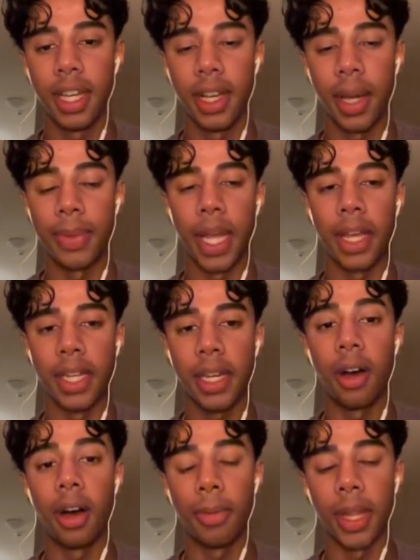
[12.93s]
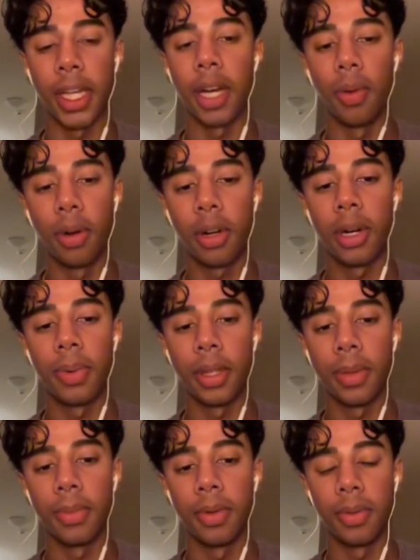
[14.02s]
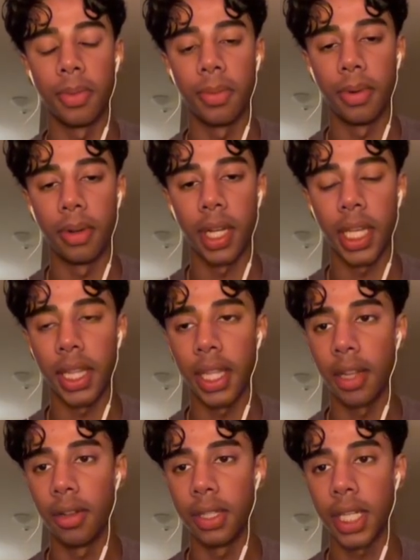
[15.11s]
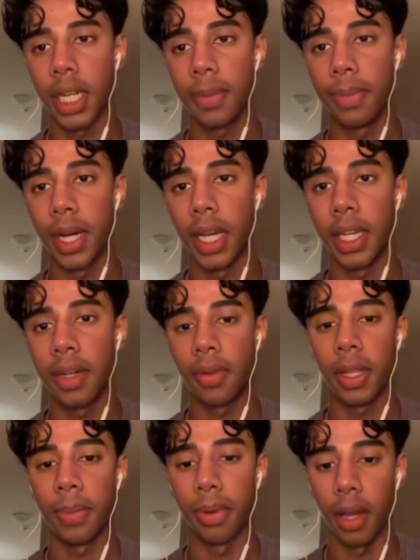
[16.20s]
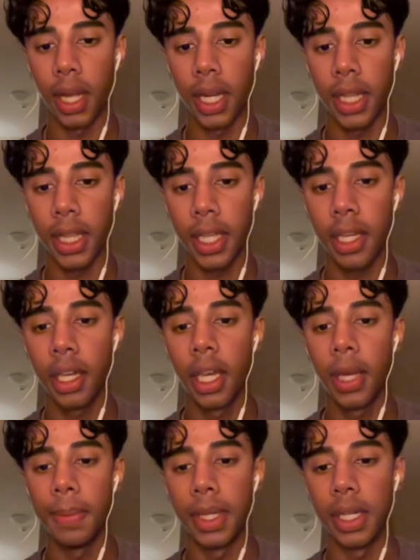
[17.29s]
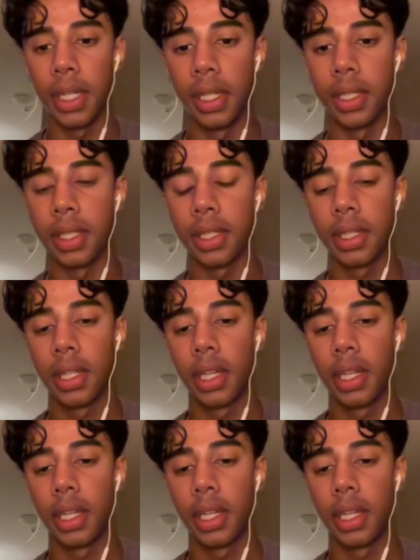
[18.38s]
I mean, I did hop, like I woke up on the morning and then looked at it, but I didn't really plot anything because,